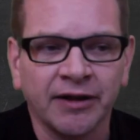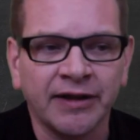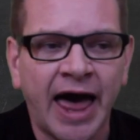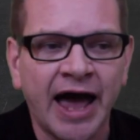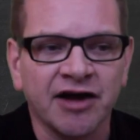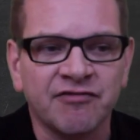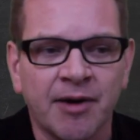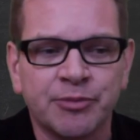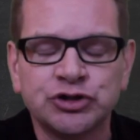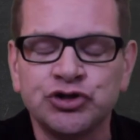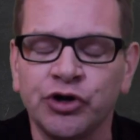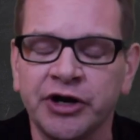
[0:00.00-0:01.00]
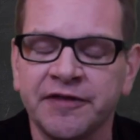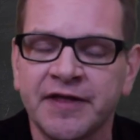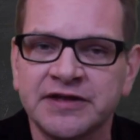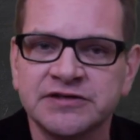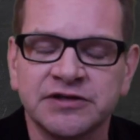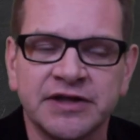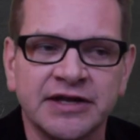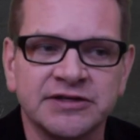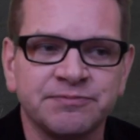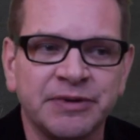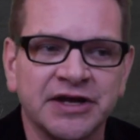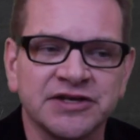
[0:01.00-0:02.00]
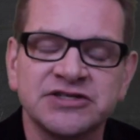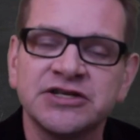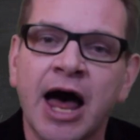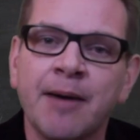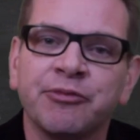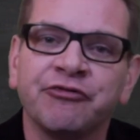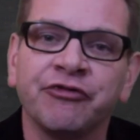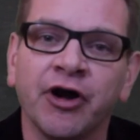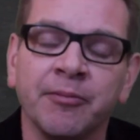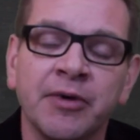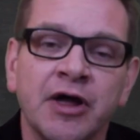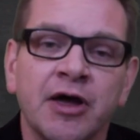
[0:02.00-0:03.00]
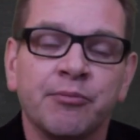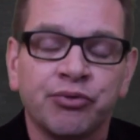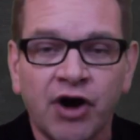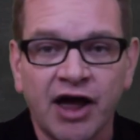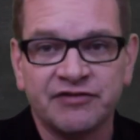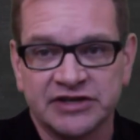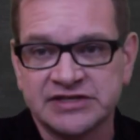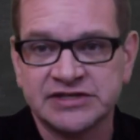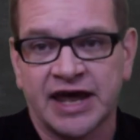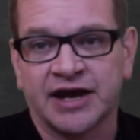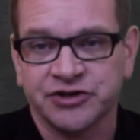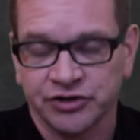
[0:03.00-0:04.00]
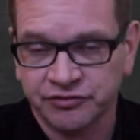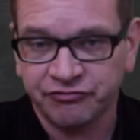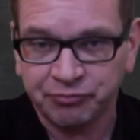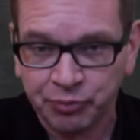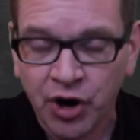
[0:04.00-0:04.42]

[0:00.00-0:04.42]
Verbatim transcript: a lack of opportunity that's that's being stopped from private sector,